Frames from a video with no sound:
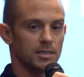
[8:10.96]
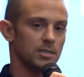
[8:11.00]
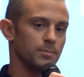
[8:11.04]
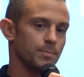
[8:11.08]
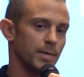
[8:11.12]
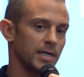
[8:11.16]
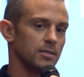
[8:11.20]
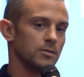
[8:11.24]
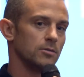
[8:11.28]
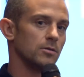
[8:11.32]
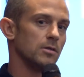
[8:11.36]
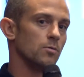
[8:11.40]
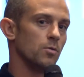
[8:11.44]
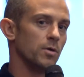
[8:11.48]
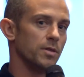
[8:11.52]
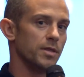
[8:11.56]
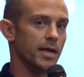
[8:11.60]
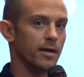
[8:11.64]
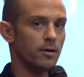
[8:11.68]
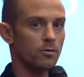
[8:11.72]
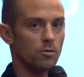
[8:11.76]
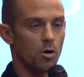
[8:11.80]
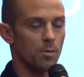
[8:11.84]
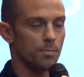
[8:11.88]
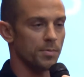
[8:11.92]
especially when
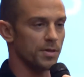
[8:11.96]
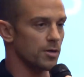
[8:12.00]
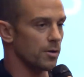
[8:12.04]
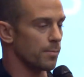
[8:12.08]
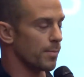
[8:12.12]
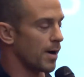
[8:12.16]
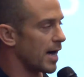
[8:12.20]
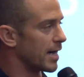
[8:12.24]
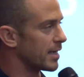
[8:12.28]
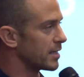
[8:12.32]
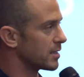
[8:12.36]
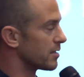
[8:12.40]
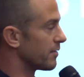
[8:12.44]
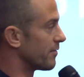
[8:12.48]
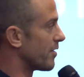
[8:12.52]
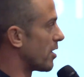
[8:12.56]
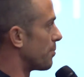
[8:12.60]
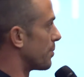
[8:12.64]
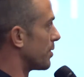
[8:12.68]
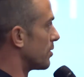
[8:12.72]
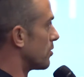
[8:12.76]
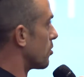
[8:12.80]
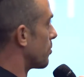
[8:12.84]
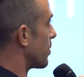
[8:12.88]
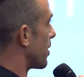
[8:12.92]
they grow up and their bodies
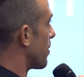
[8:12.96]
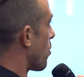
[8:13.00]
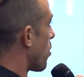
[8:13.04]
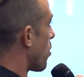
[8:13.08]
develop a little bit